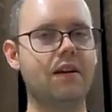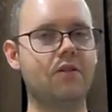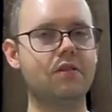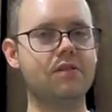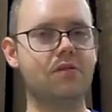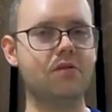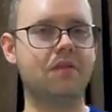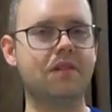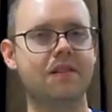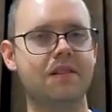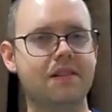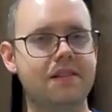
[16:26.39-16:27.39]
And also,
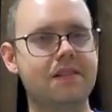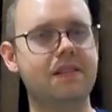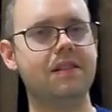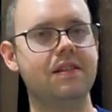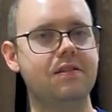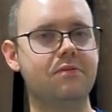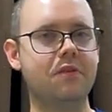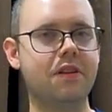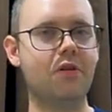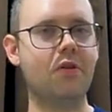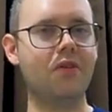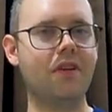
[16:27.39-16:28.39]
since
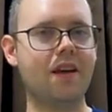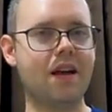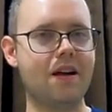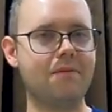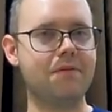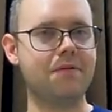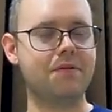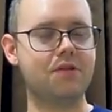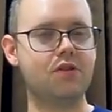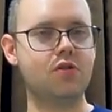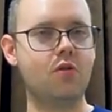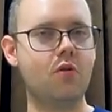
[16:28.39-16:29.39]
we don't have
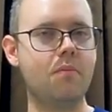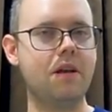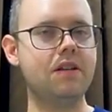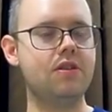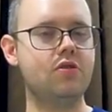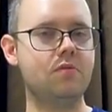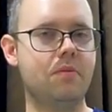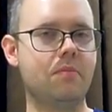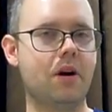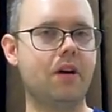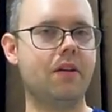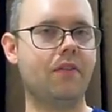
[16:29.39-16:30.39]
so many
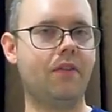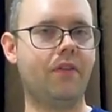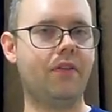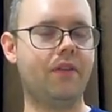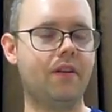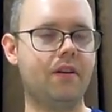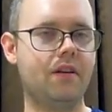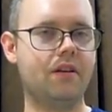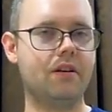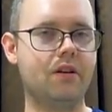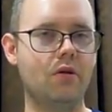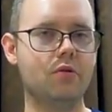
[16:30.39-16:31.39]
supermarkets
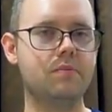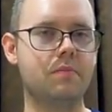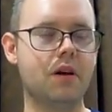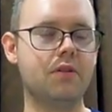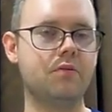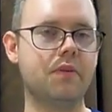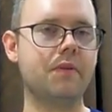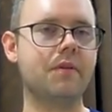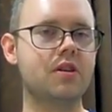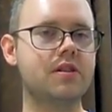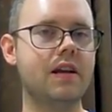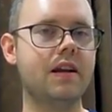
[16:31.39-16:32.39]
close by to
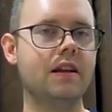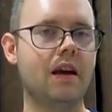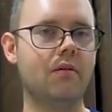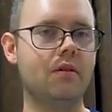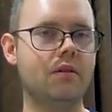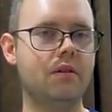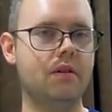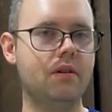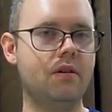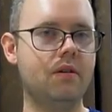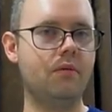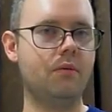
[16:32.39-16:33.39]
where we're staying now,
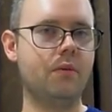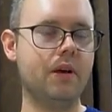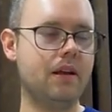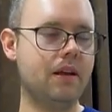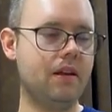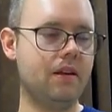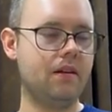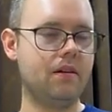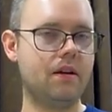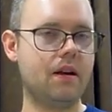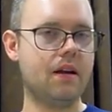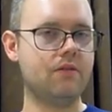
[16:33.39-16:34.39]
we
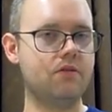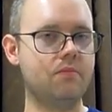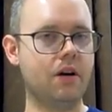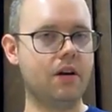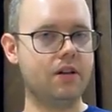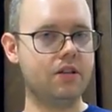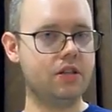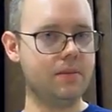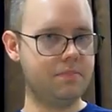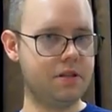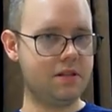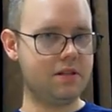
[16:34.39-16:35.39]
had to buy
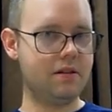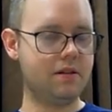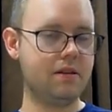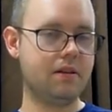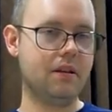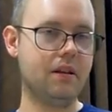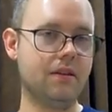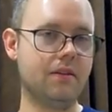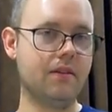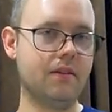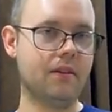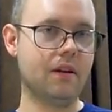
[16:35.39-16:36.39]
chips
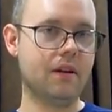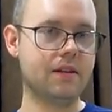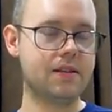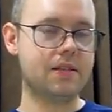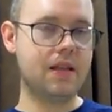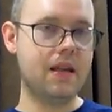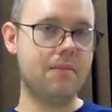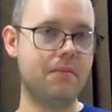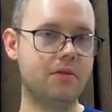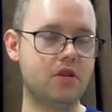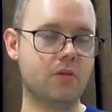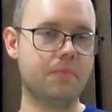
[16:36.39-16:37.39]
in the
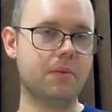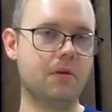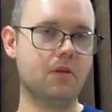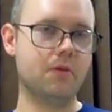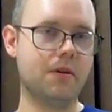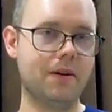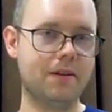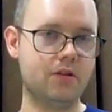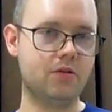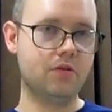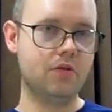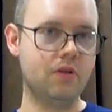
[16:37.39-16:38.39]
same shopping mall we
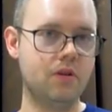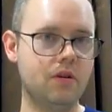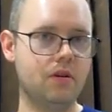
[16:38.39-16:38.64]
went to.